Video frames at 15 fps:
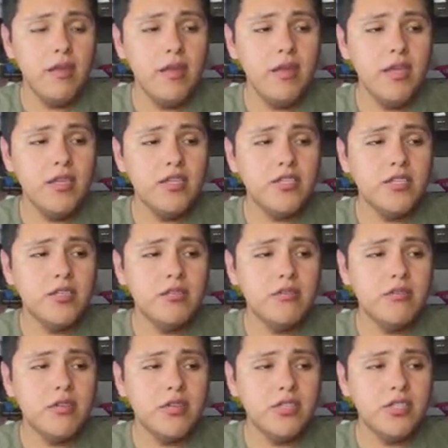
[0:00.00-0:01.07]
a
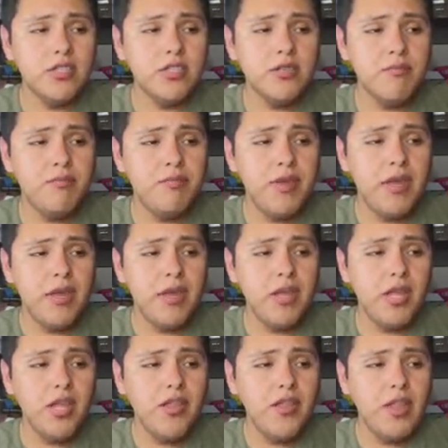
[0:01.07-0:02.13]
Churchester
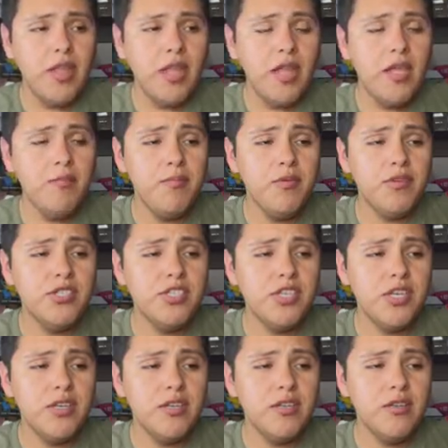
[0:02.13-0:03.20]
Bath, a
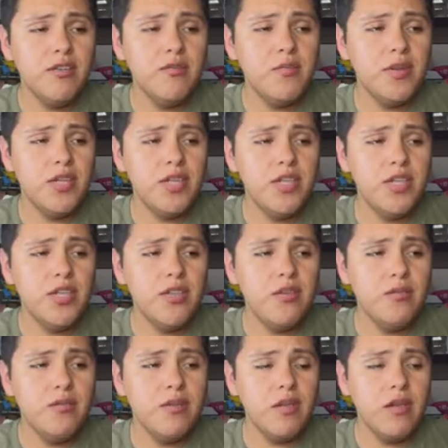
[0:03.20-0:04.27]
Poochyena looking super
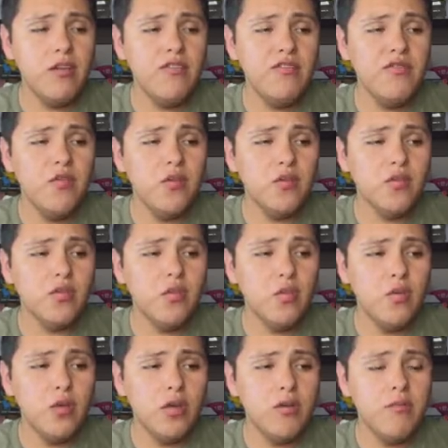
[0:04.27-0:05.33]
cute, a
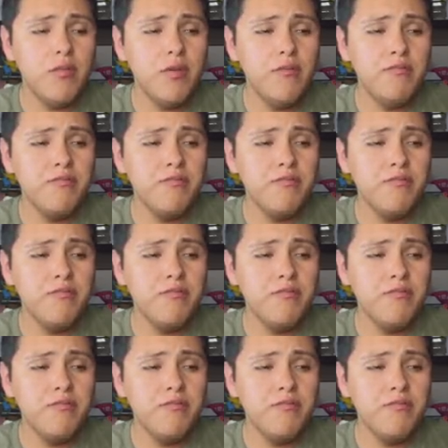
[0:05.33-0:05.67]
Voltorb,